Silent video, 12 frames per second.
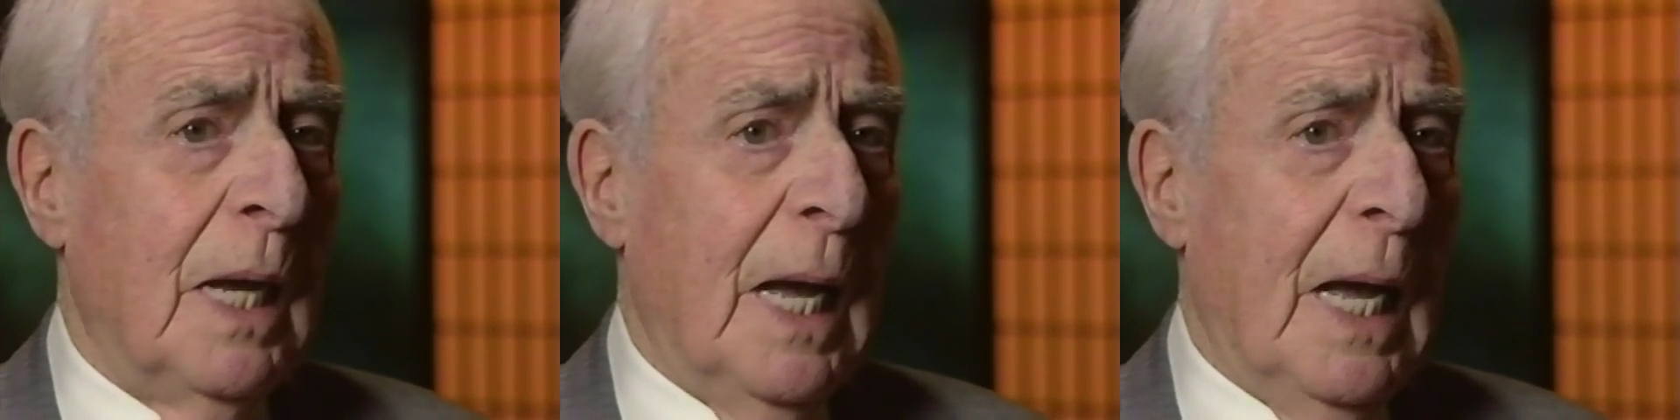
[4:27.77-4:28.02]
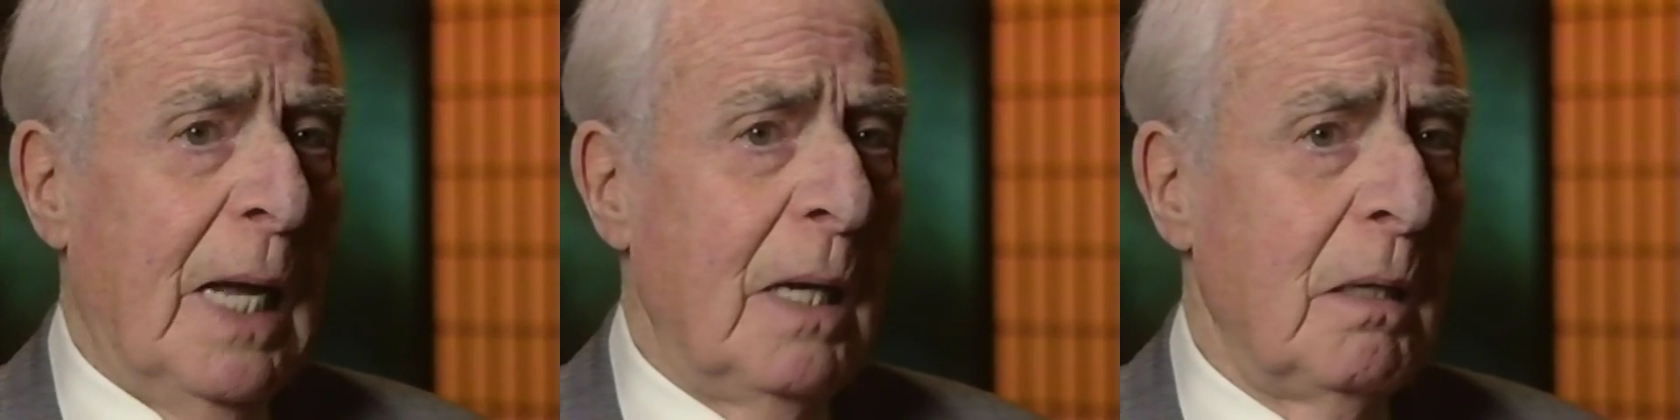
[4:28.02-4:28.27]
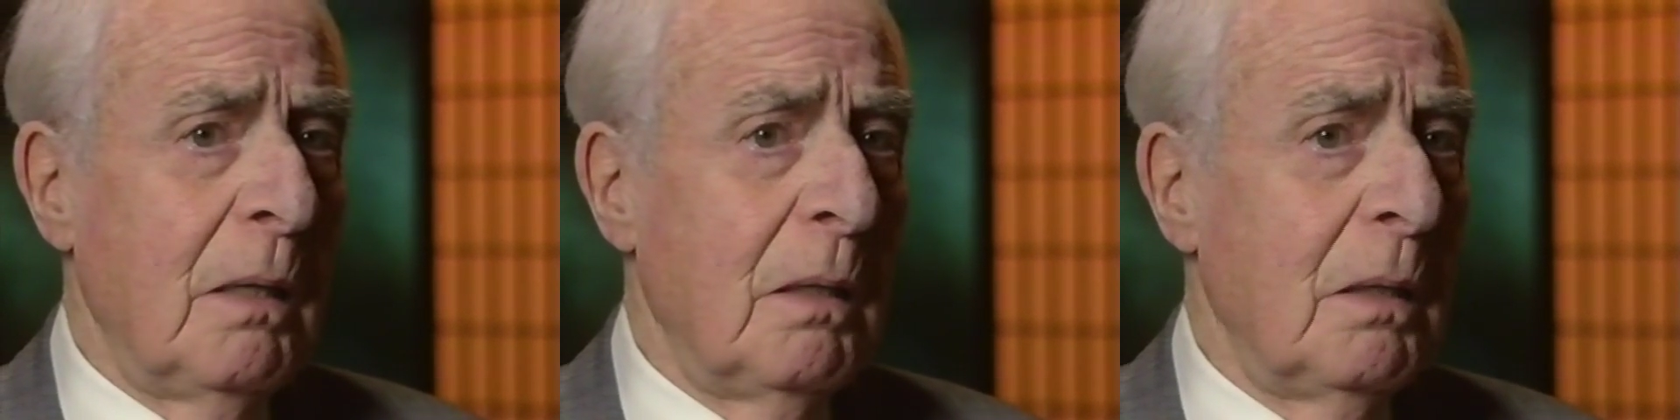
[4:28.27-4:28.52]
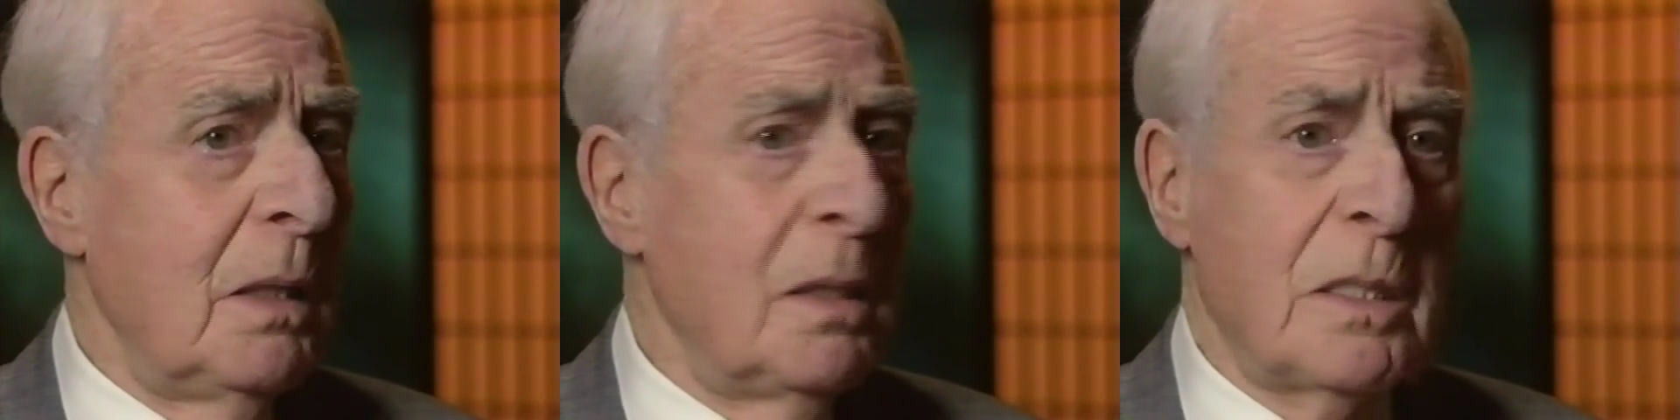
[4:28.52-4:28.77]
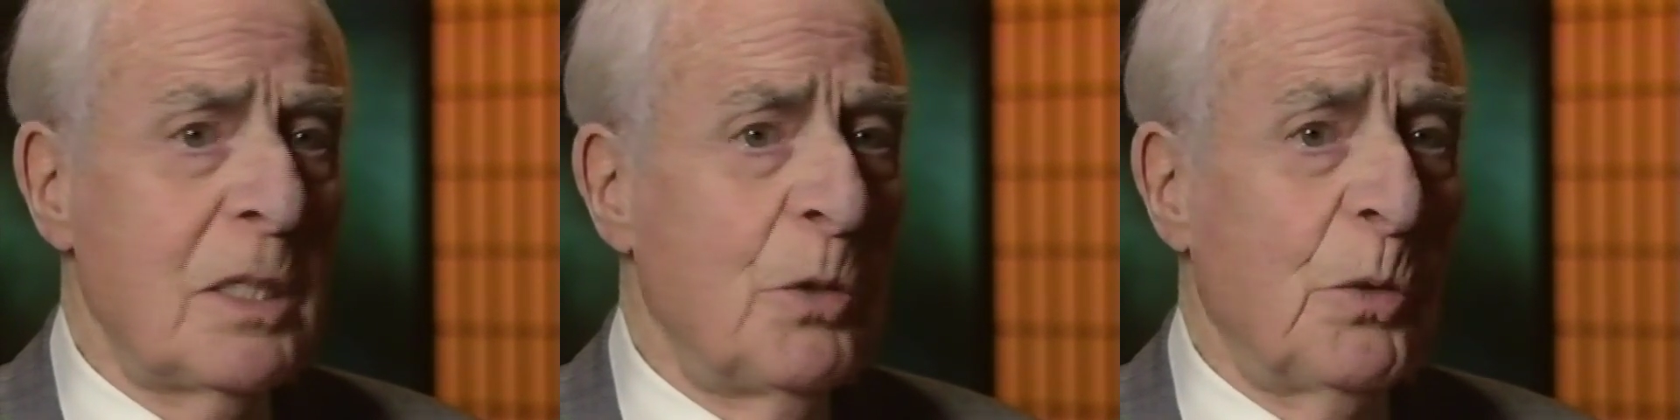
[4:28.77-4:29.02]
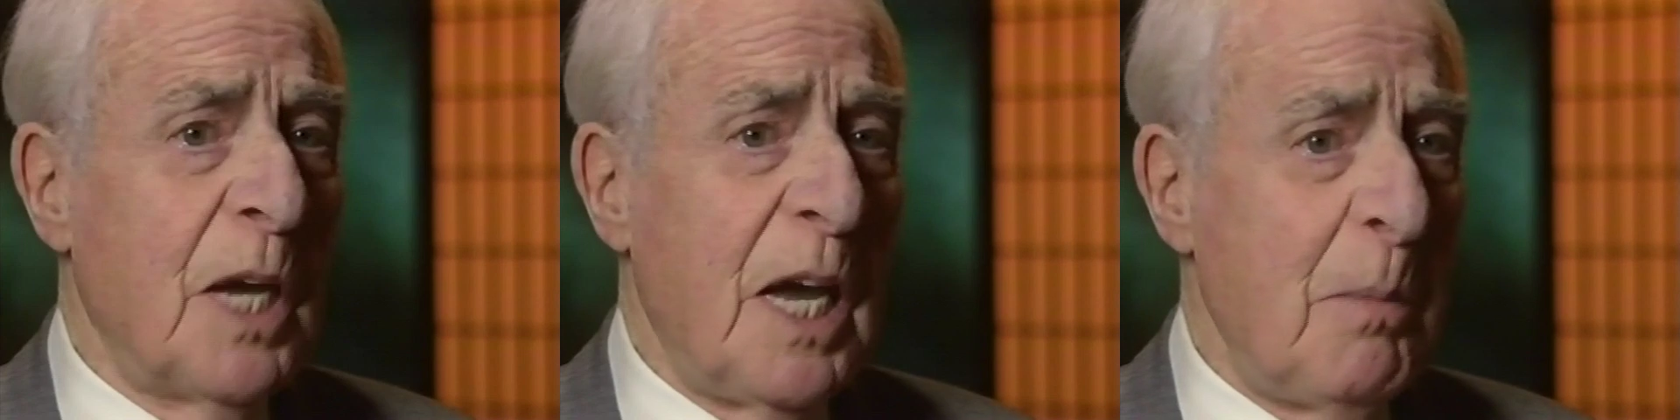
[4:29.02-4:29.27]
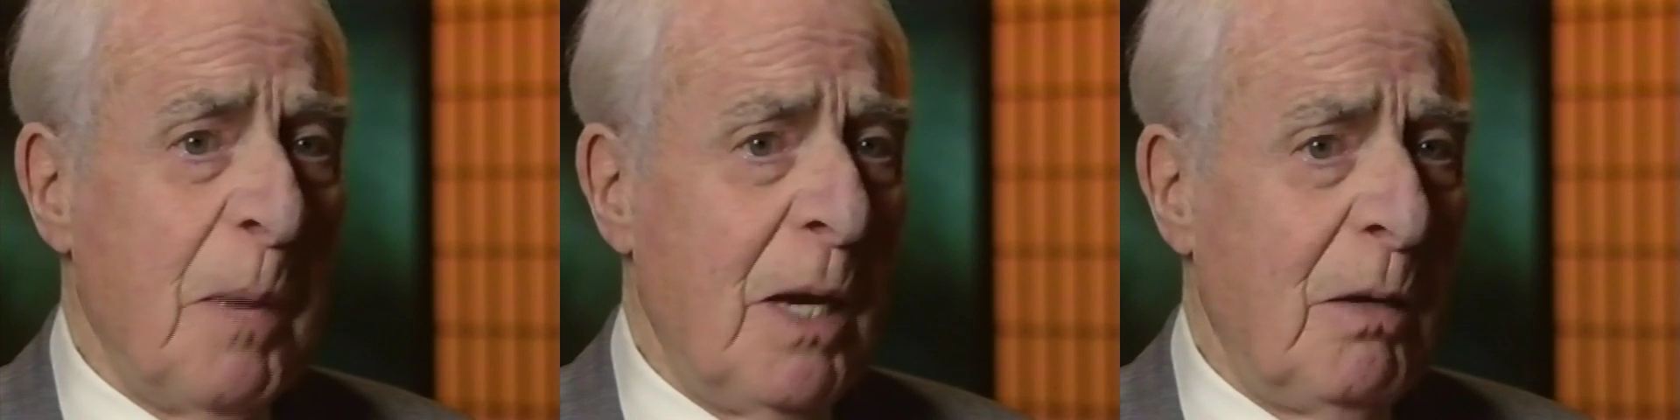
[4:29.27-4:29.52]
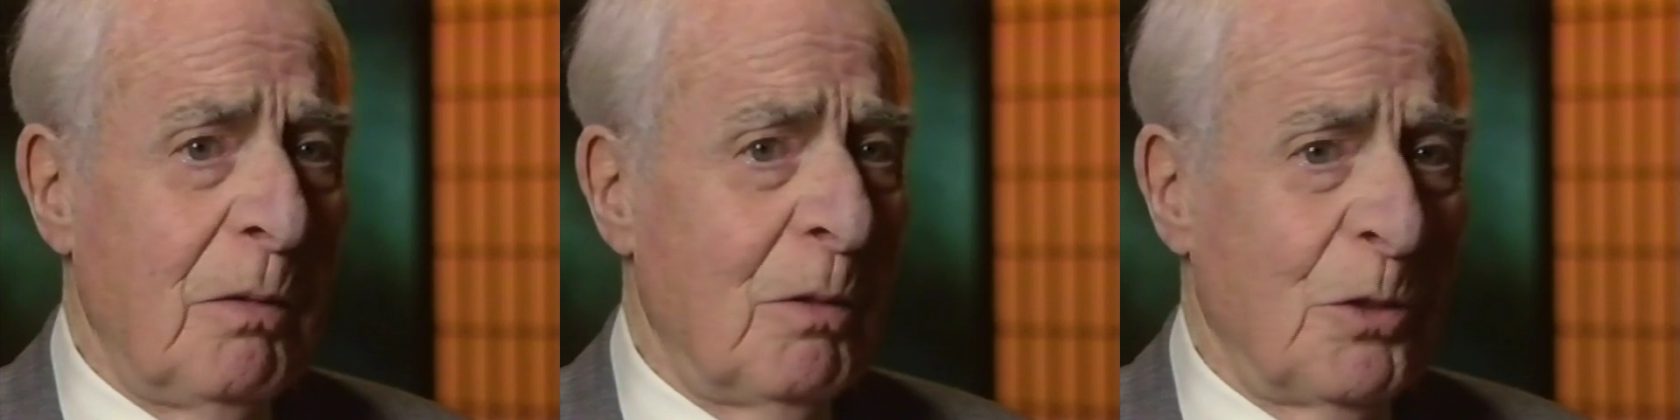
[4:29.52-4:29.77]
And it still came
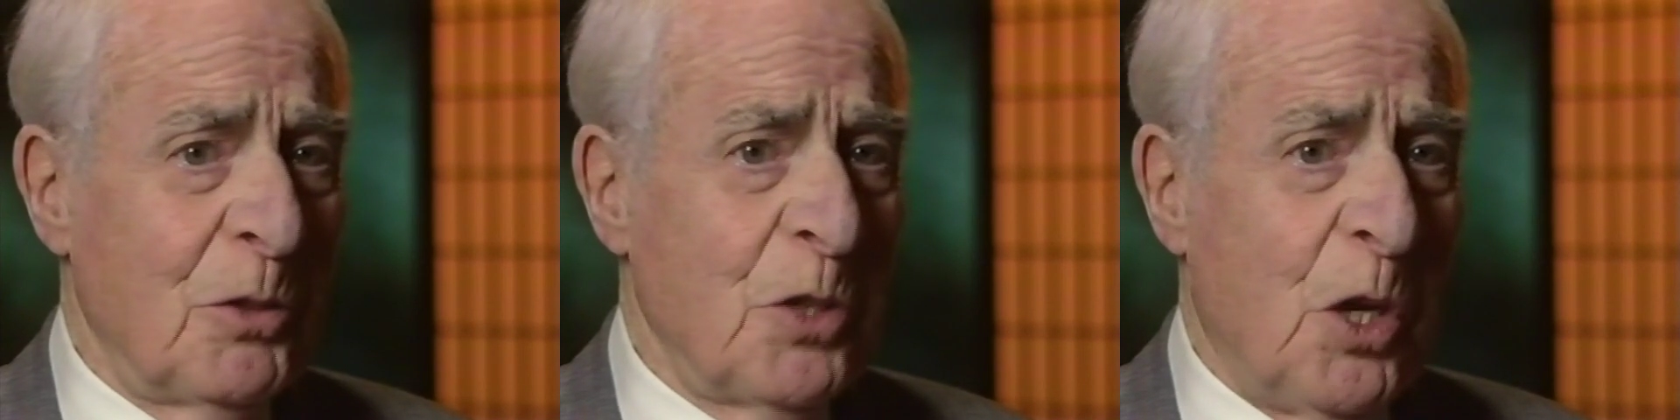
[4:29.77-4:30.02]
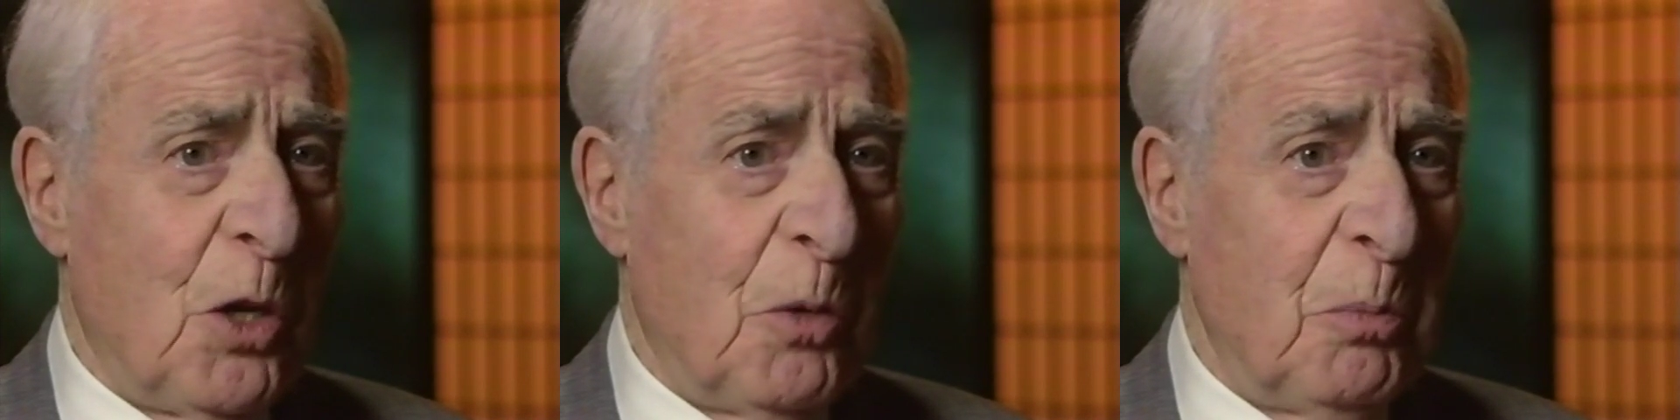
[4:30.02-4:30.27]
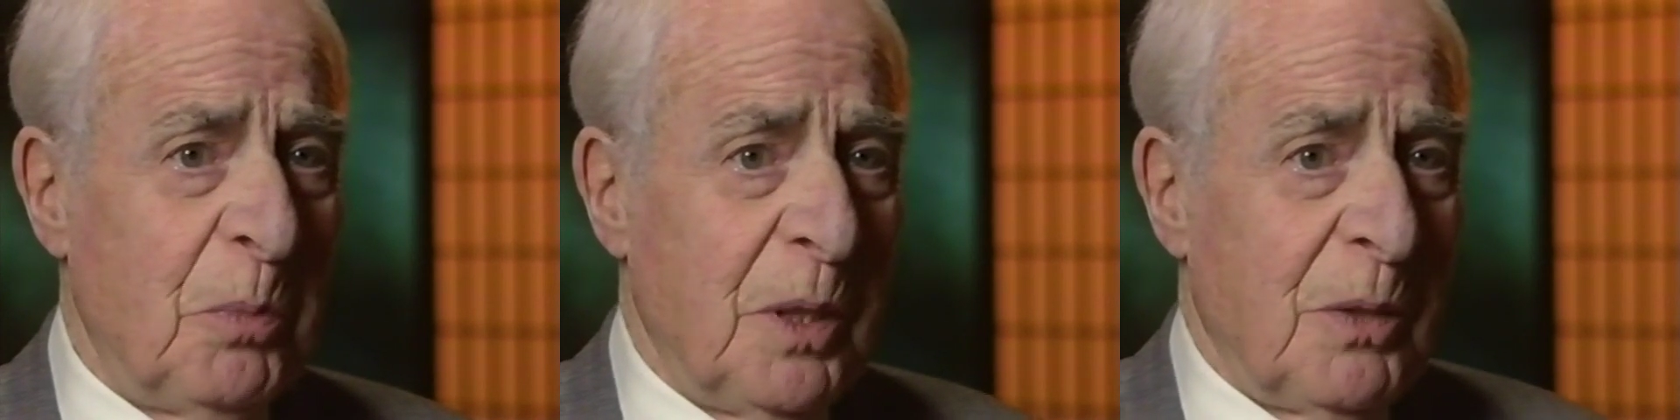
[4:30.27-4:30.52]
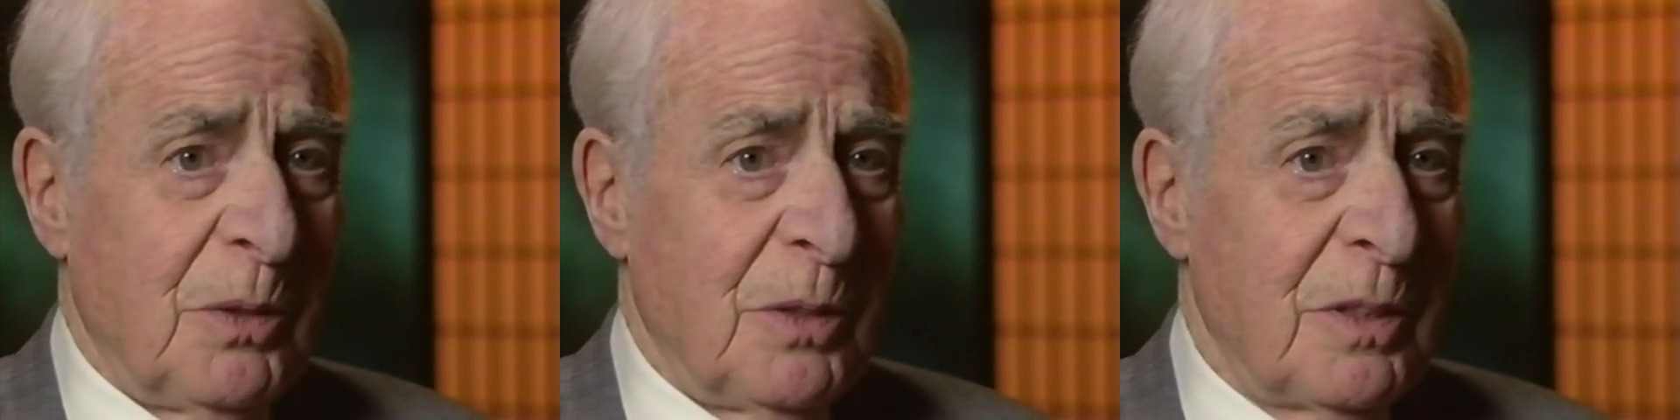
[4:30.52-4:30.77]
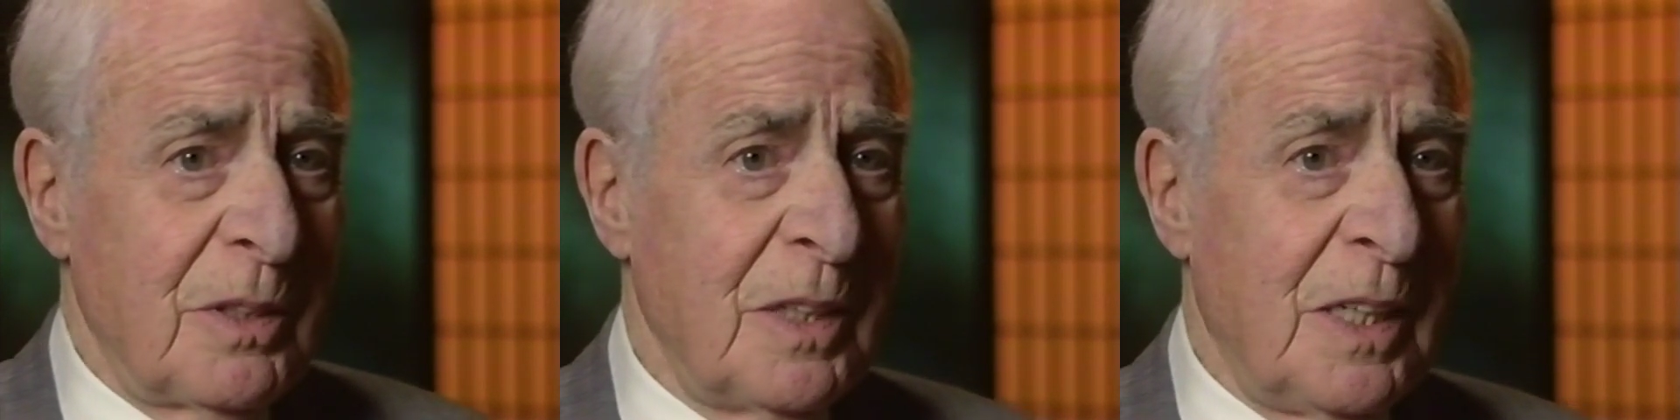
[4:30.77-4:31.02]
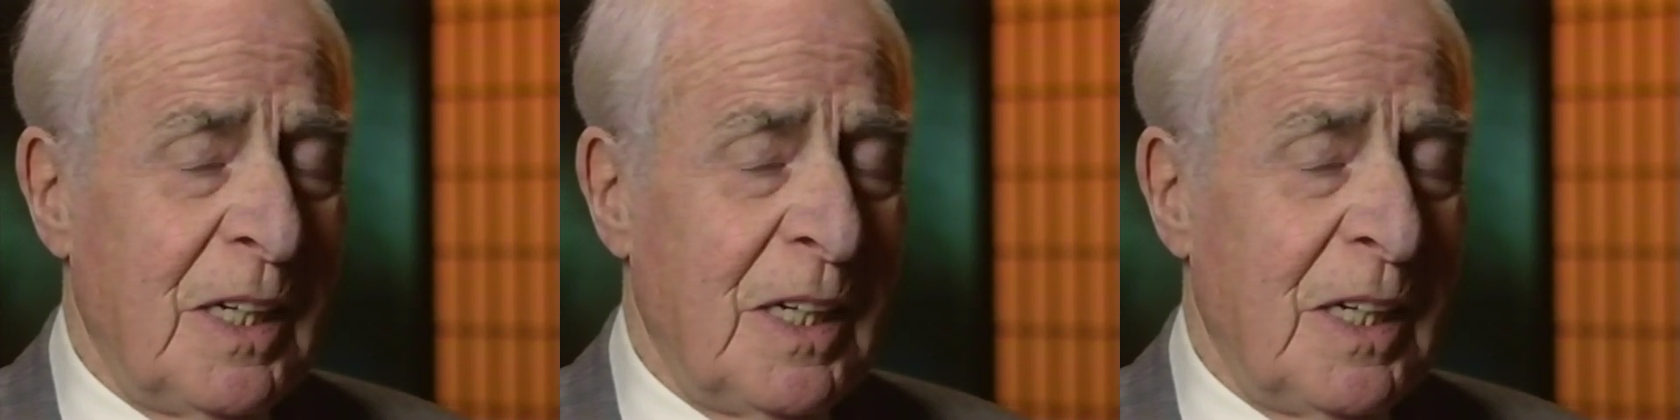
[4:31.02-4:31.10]
out on top because,